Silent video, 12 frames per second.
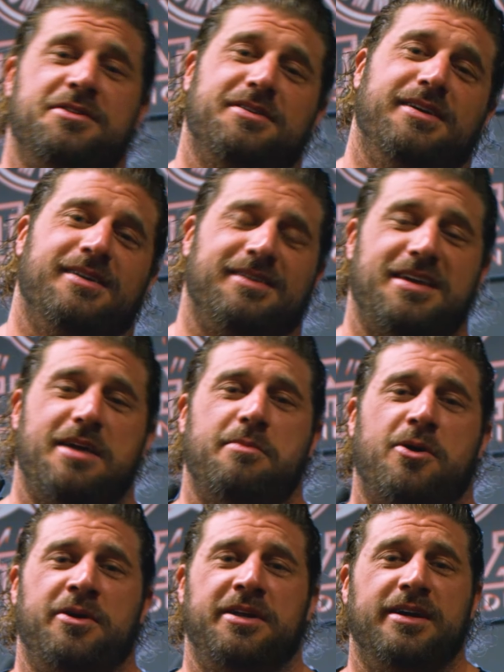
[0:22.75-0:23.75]
to you. Gabe
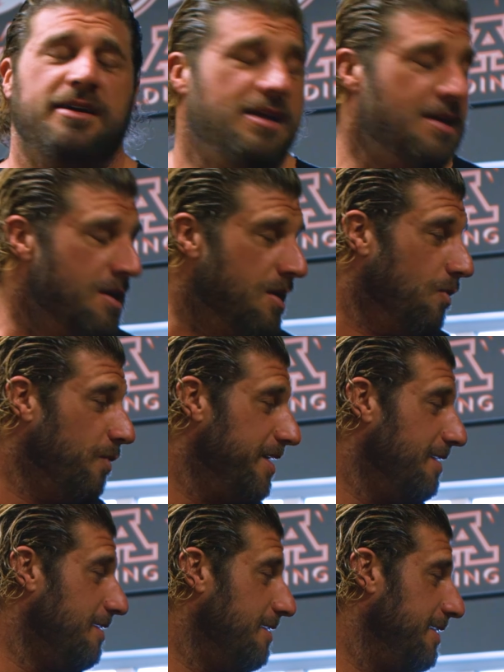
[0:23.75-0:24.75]
Moen here. We
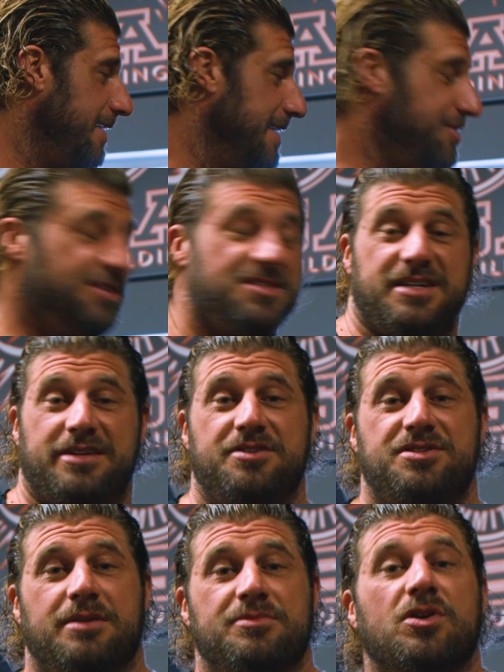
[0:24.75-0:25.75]
are at G Standard
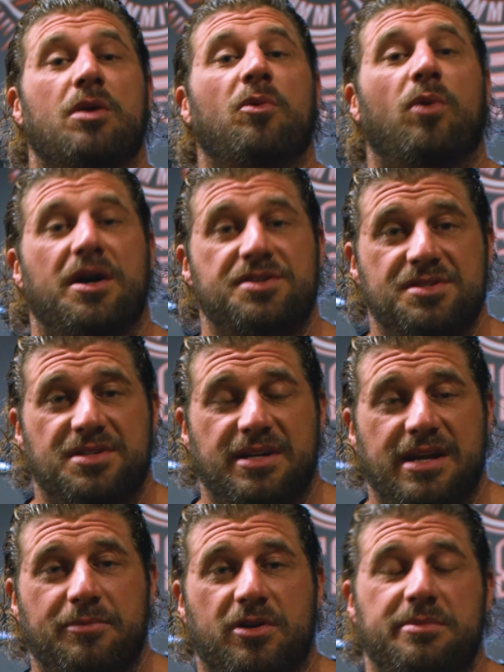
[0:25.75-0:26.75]
Gym, Tacoma, Washington,
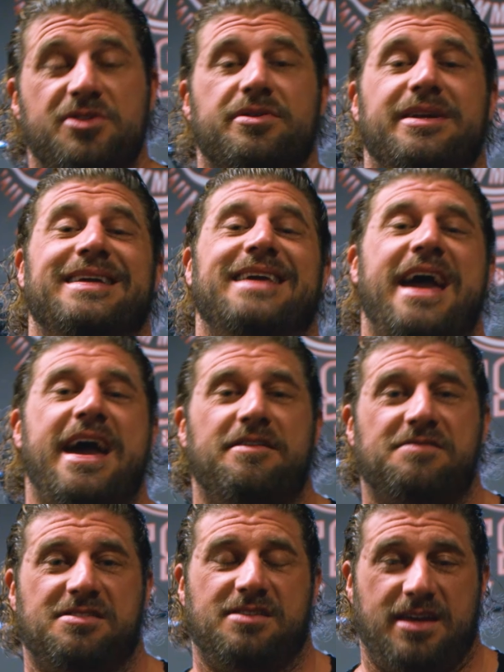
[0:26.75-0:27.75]
and I'm going to be training
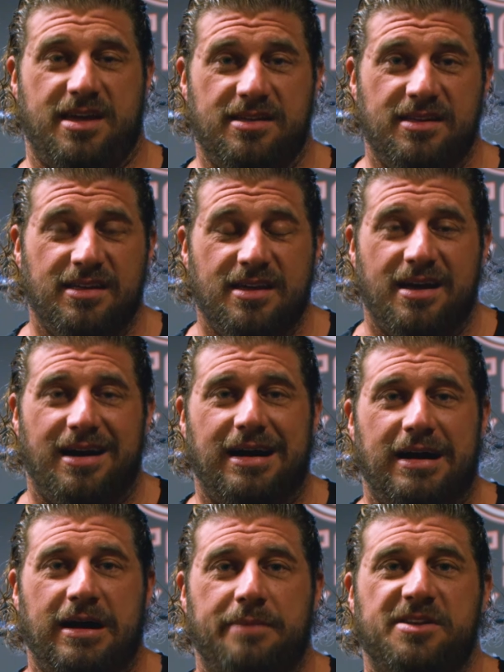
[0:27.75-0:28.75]
calves today.
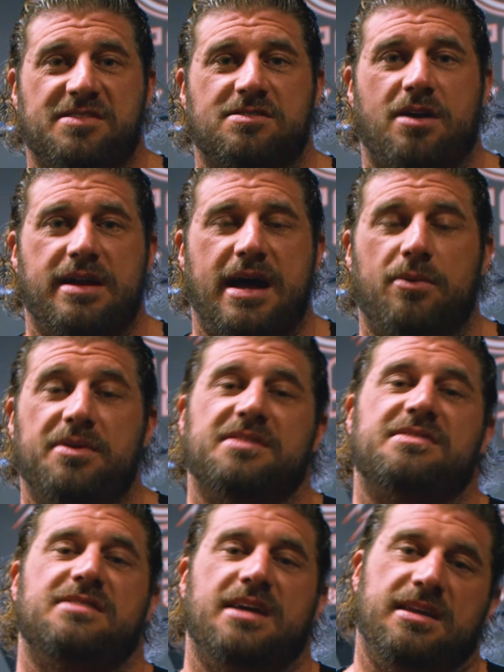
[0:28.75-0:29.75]
I'm going to start out with a
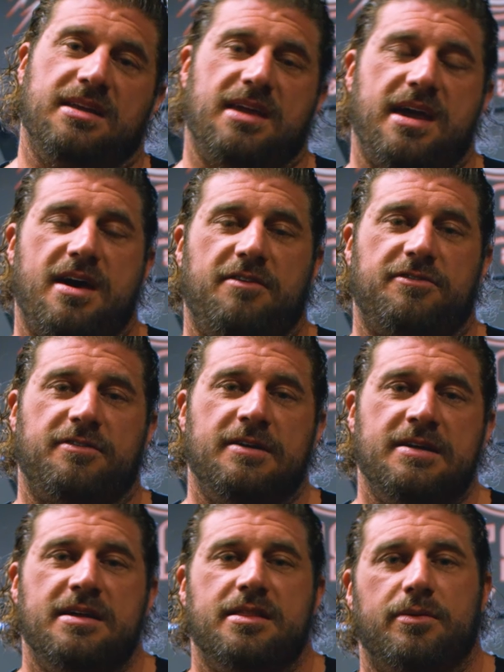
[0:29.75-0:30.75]
standing calf,
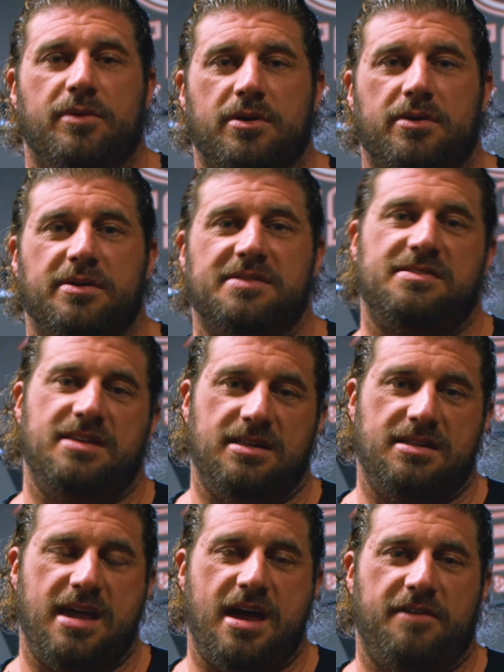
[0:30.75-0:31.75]
then we'll go to a seated
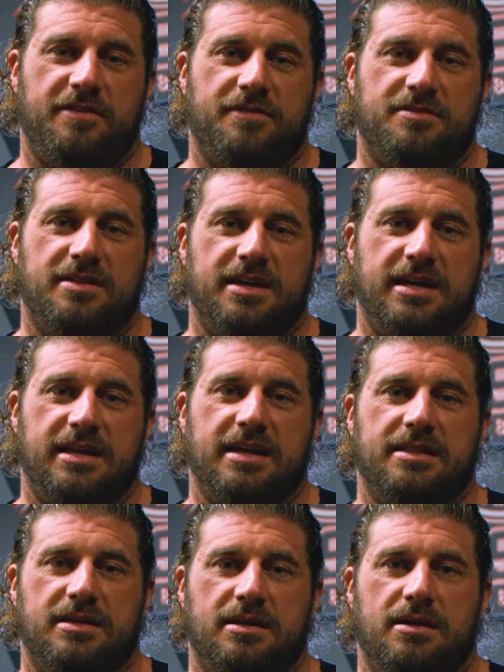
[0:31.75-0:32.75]
calf after that,
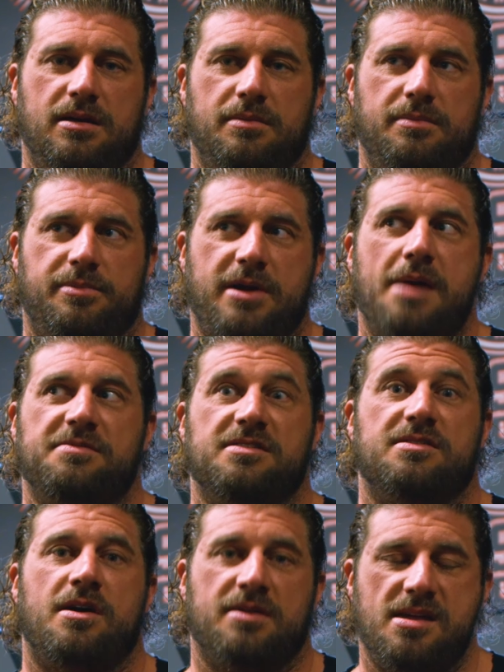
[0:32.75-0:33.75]
and then perhaps a
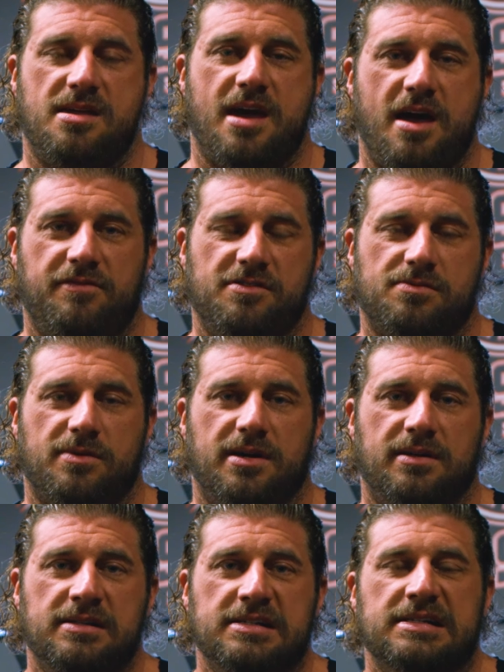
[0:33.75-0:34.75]
donkey calf as
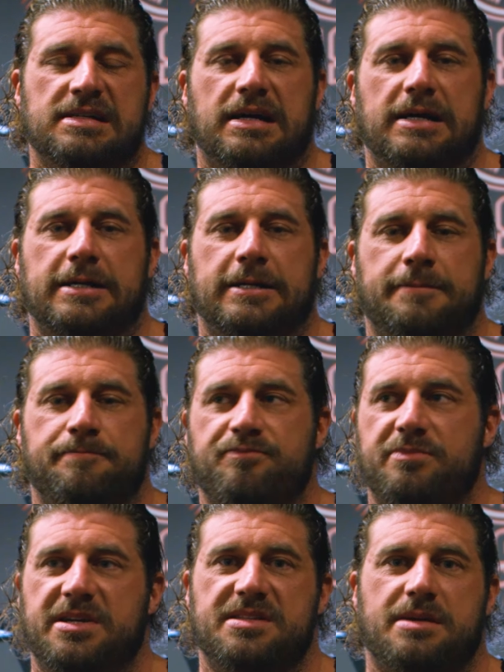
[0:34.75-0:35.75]
well. I'm
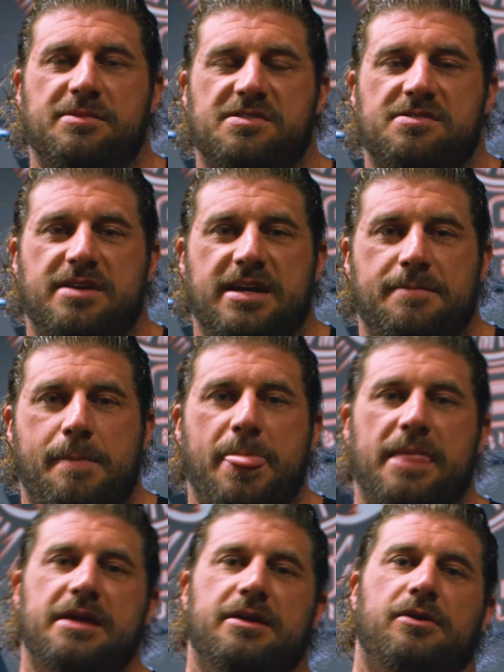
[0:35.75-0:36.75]
going to demonstrate,
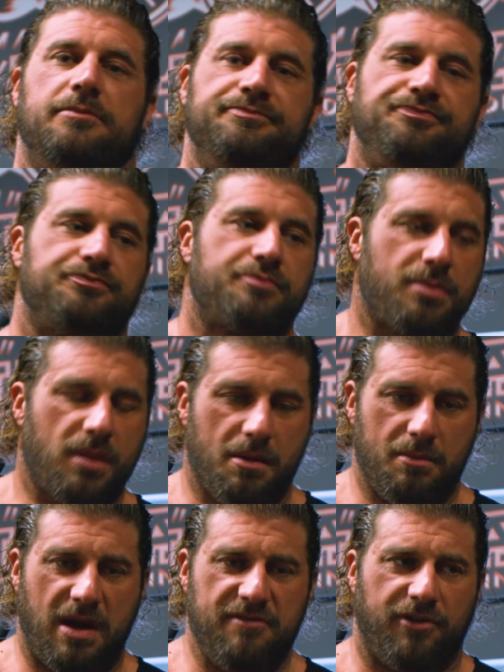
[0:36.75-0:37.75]

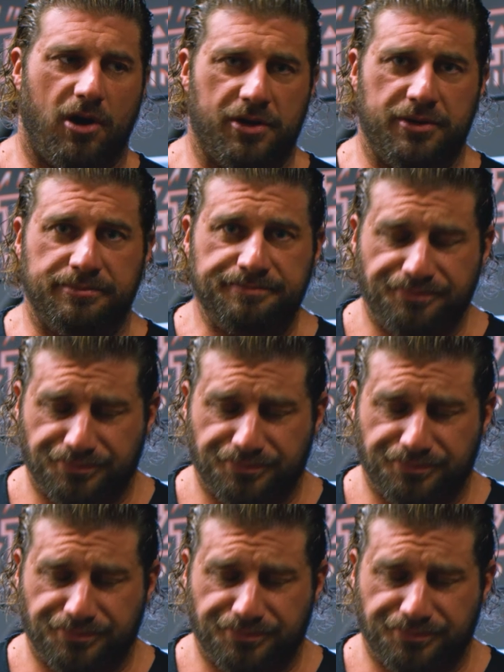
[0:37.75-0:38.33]
my volume,